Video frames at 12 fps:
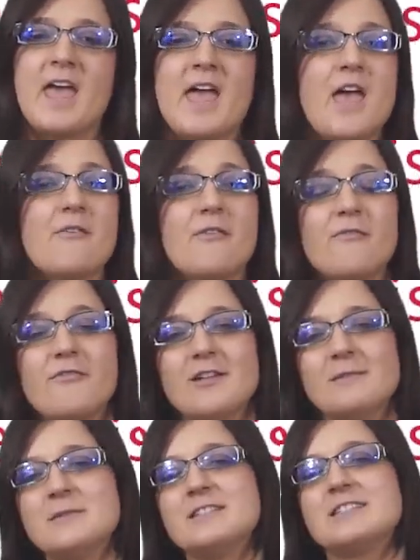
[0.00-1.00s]
If a
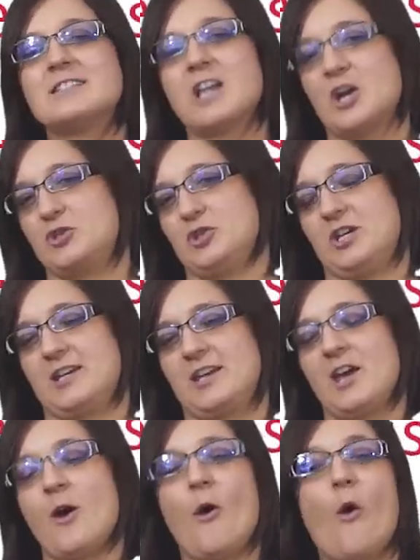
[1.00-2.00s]
film is
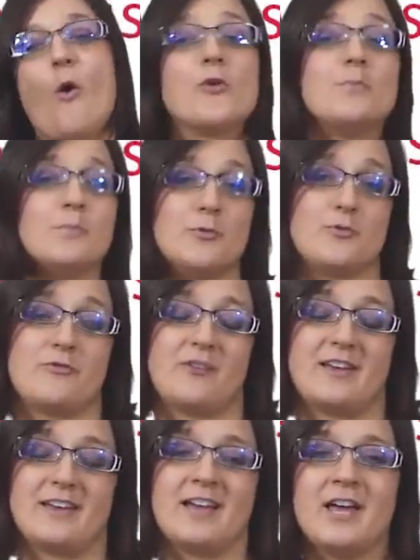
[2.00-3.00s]
touching or
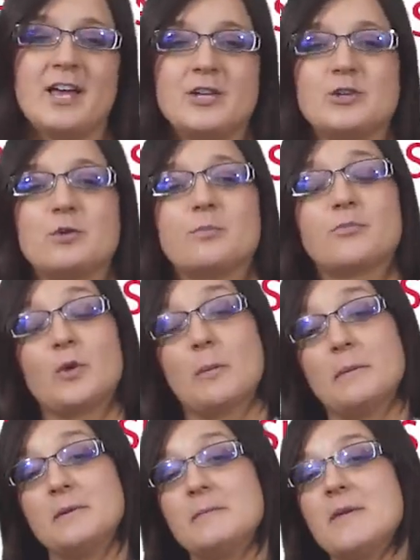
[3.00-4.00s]
moving, you'll
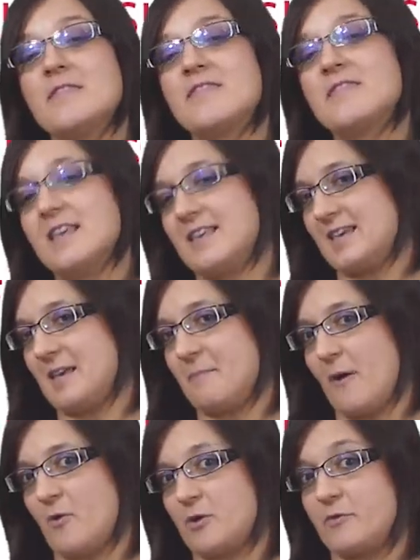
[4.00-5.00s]
probably be thinking
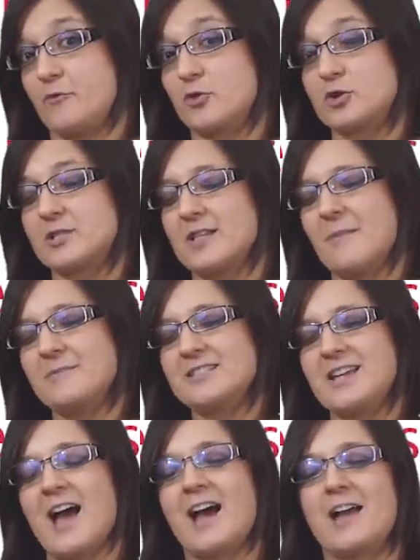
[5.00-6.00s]
about it for some
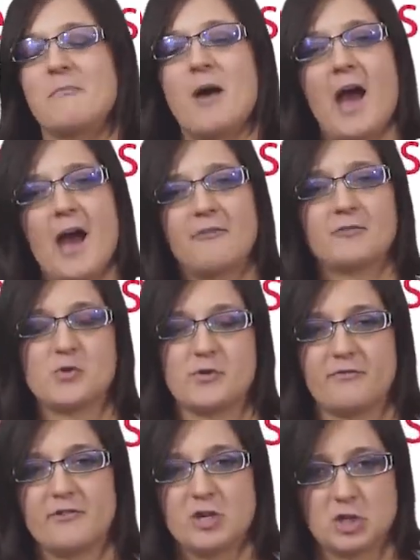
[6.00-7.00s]
time after it
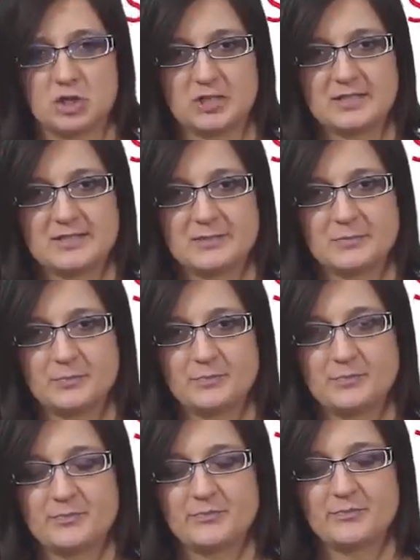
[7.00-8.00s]
finishes.
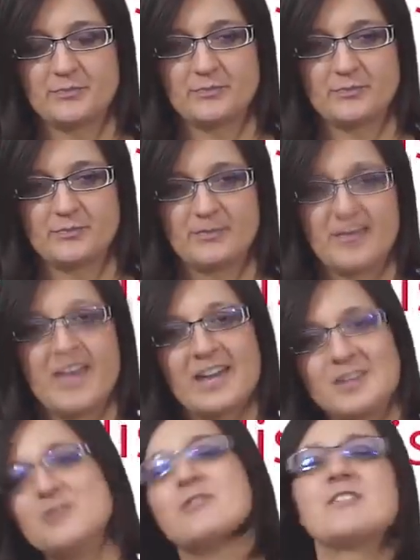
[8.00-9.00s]

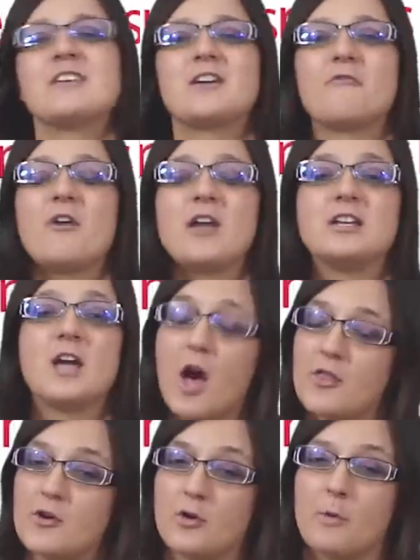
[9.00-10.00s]
Can you think of any
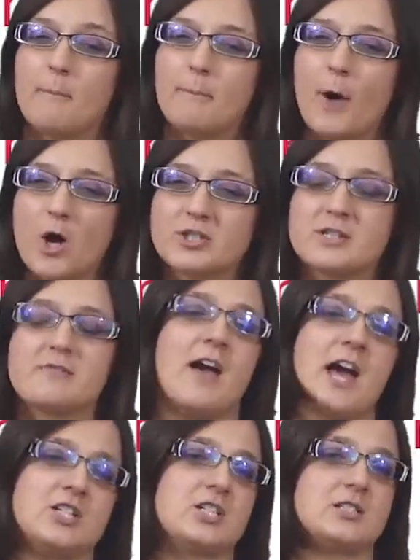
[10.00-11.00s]
other positive
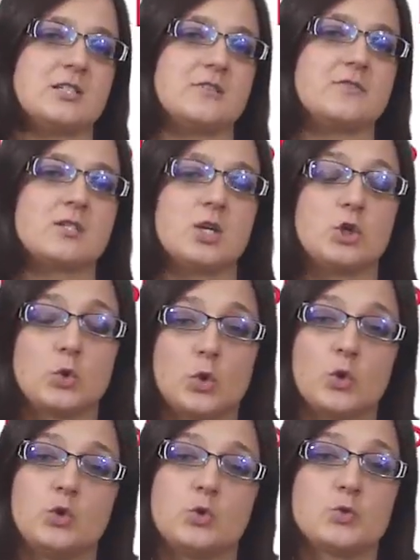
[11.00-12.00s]
adjectives you
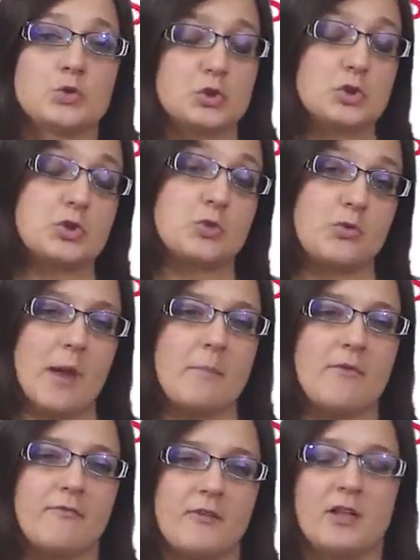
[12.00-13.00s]
could use to describe
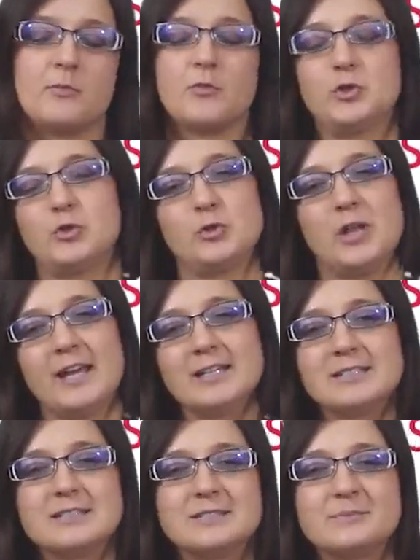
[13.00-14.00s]
a film which you
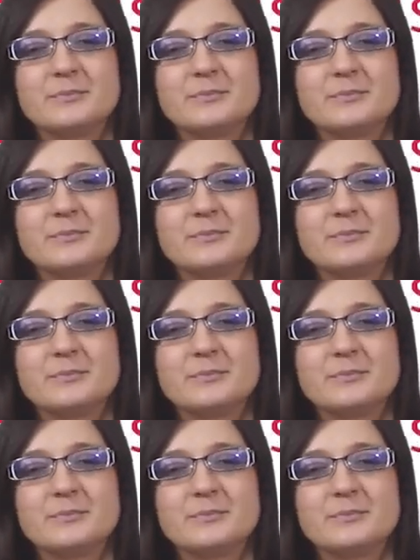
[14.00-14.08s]
liked?